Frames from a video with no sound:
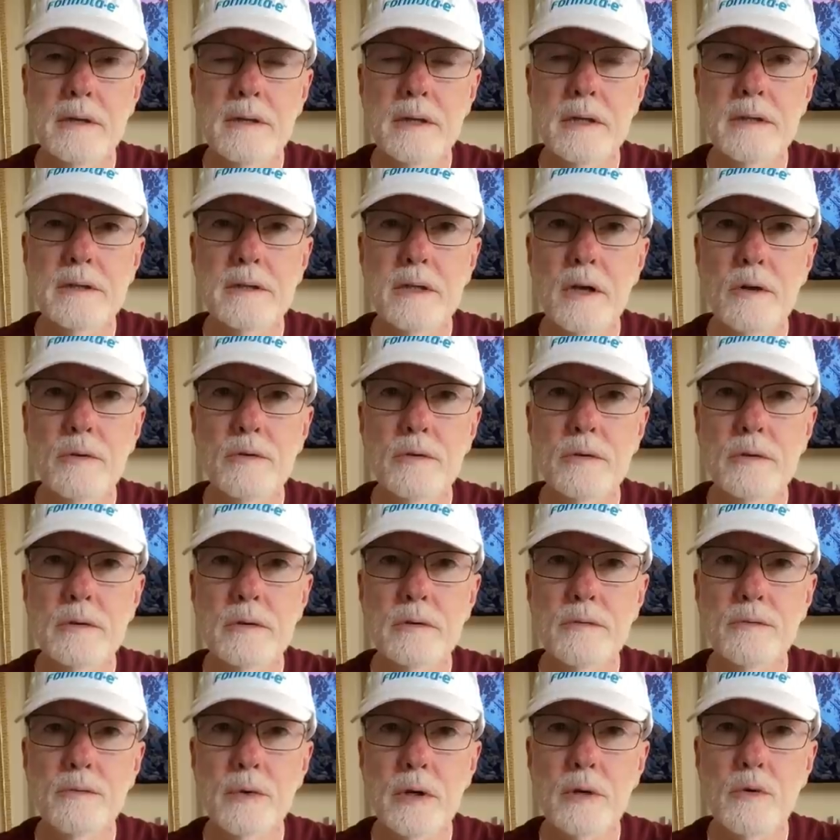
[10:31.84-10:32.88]
that don't
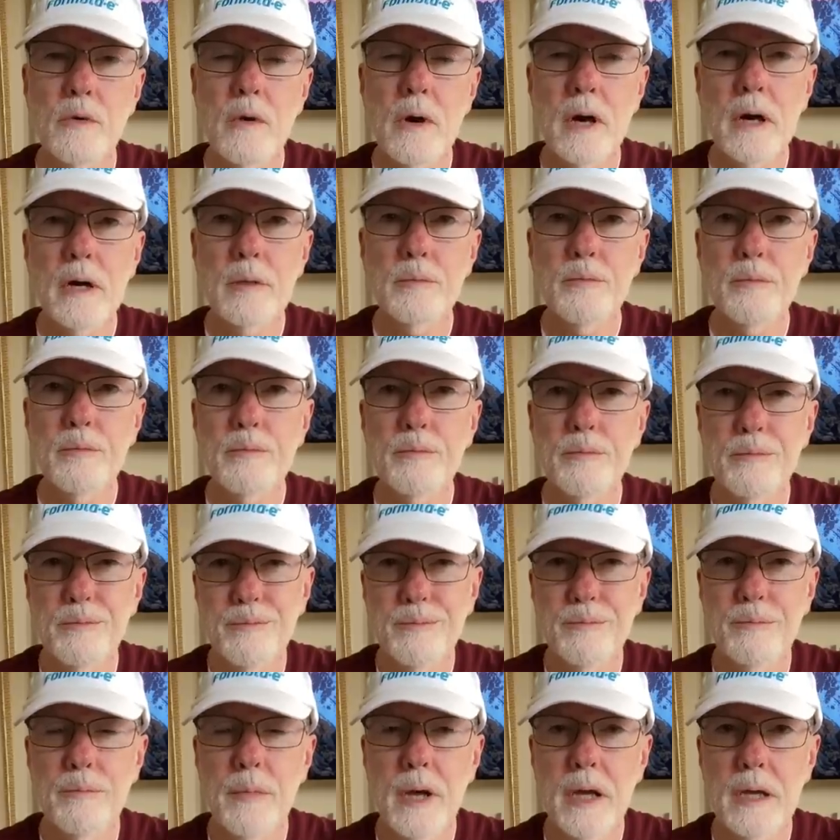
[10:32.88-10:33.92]
require
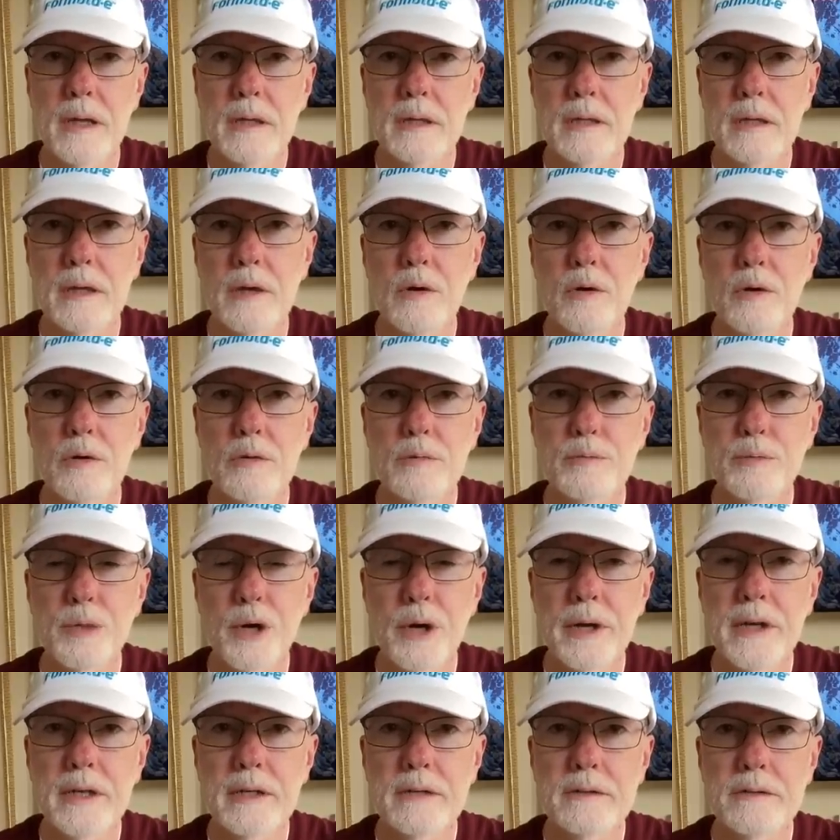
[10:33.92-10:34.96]
my old
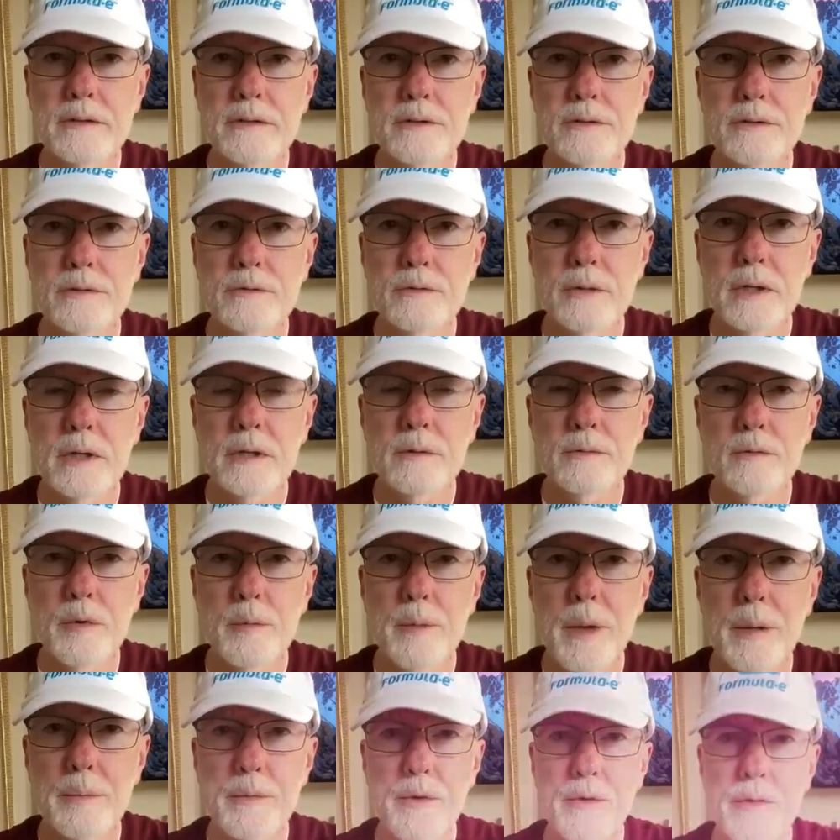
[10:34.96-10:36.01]
brain to uh,
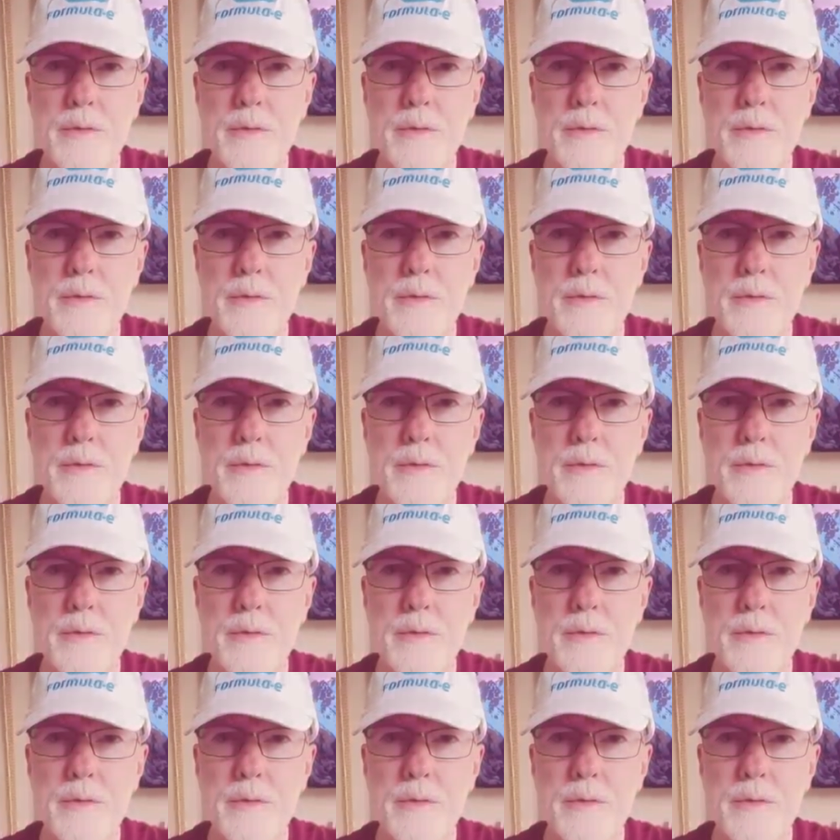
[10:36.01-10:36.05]
remember